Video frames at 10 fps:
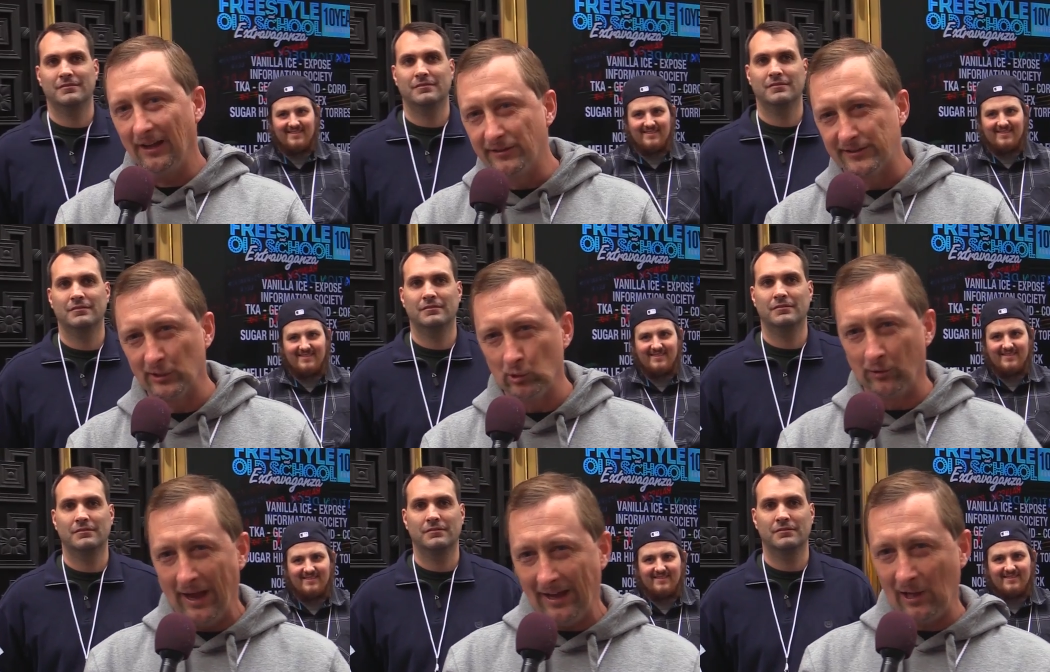Speaker 1: And
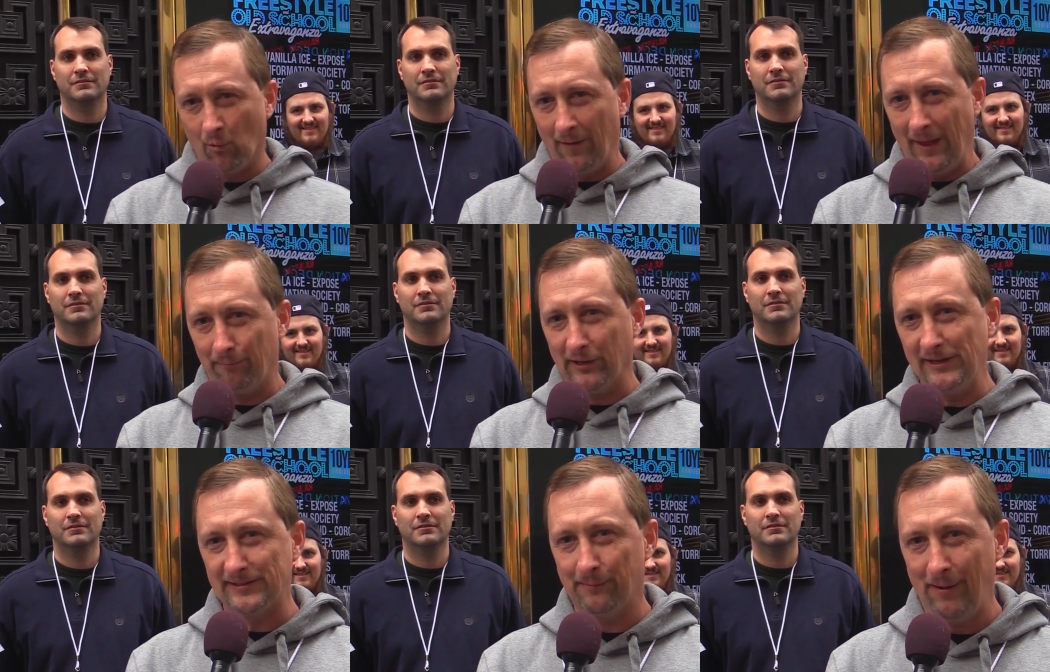soon, anyone that
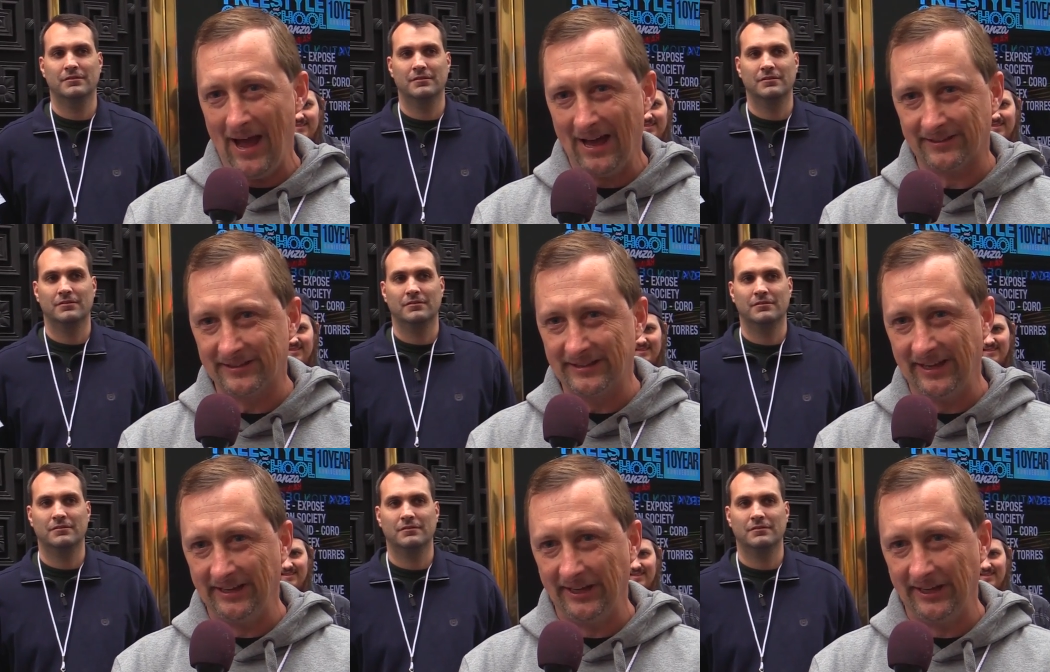plays the Pats can